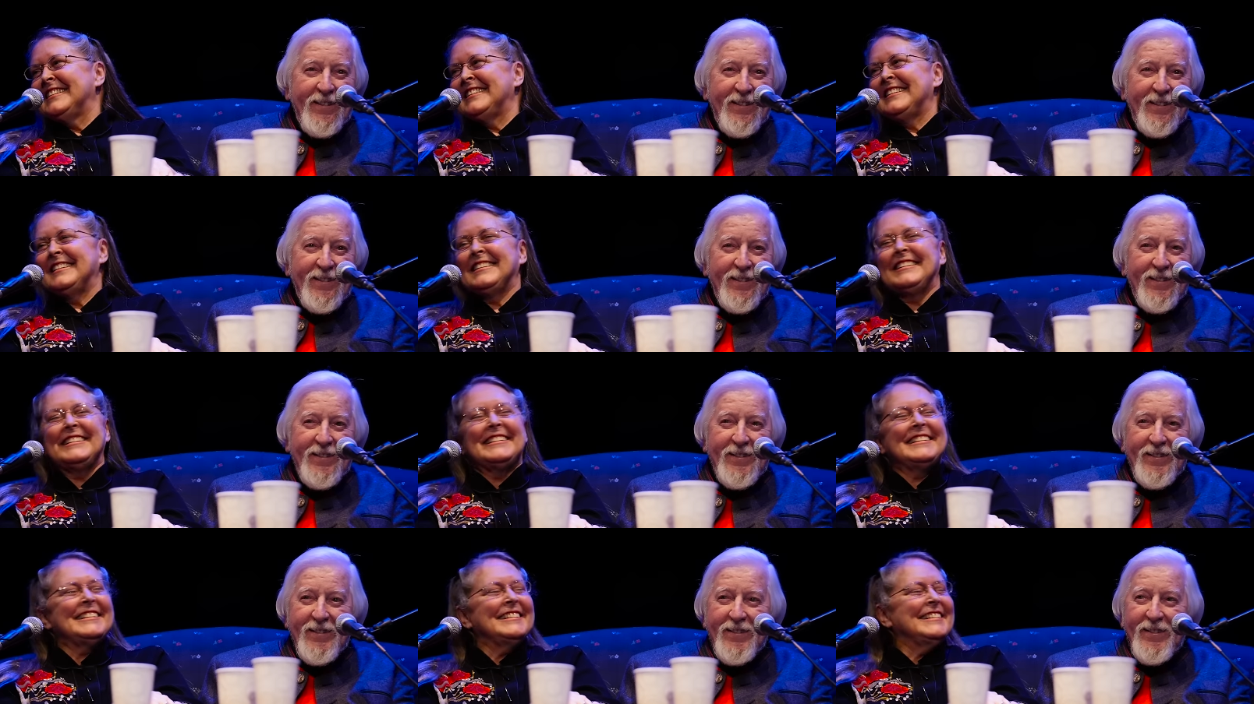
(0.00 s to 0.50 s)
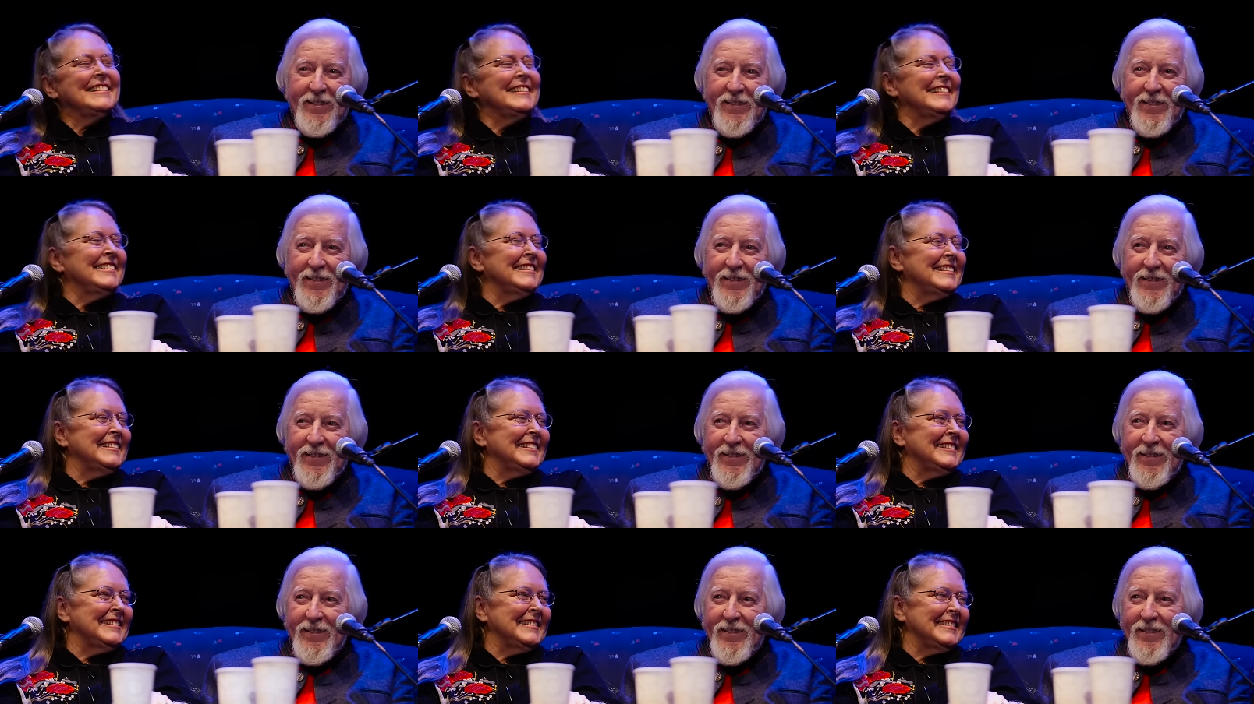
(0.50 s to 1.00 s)

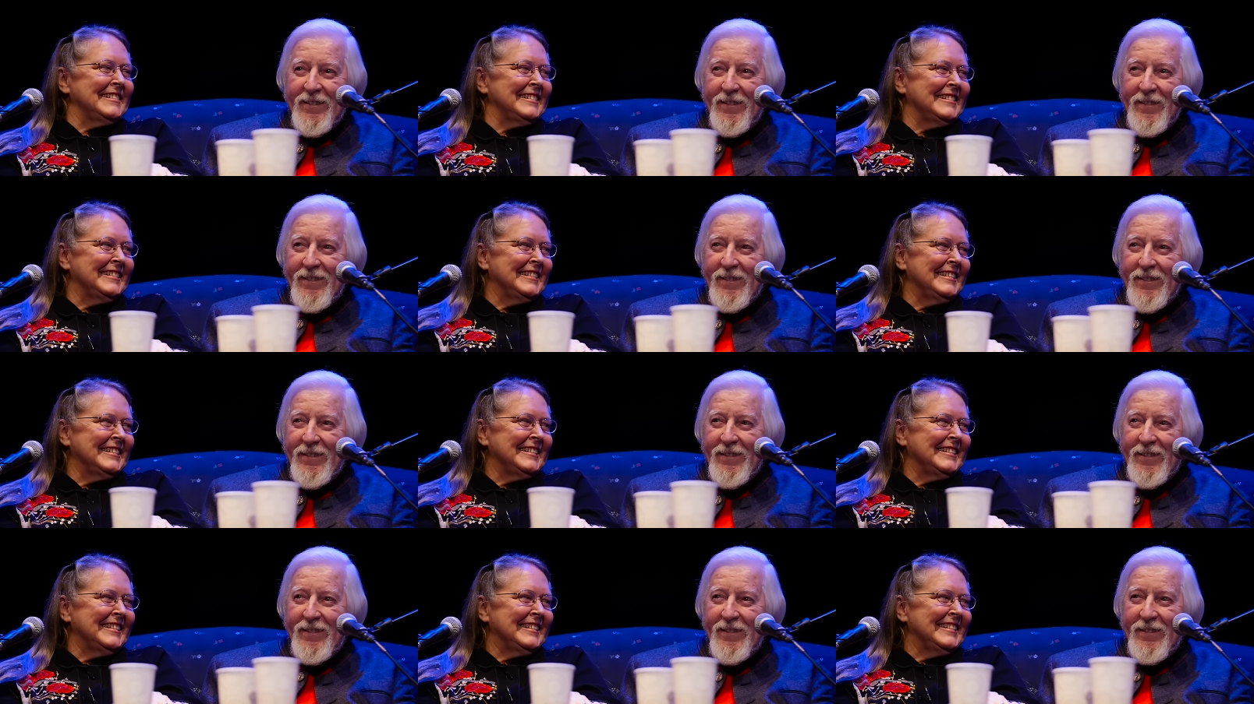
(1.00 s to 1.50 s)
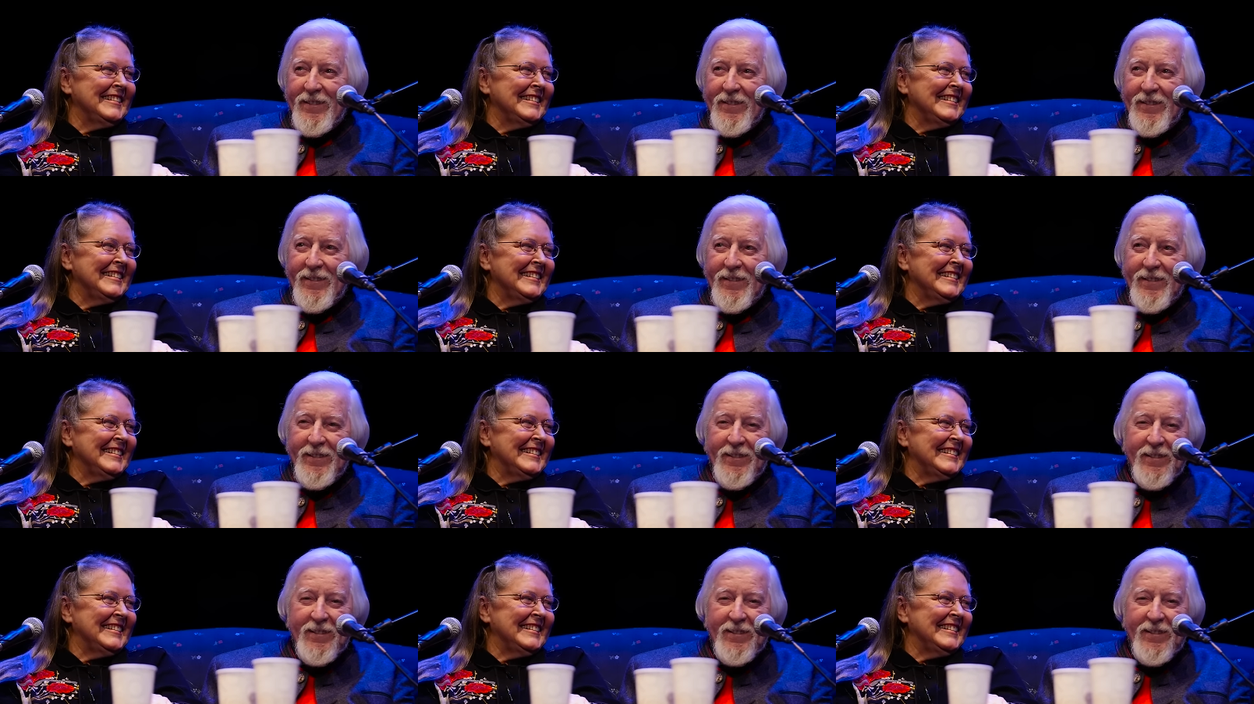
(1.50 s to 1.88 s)
(silence)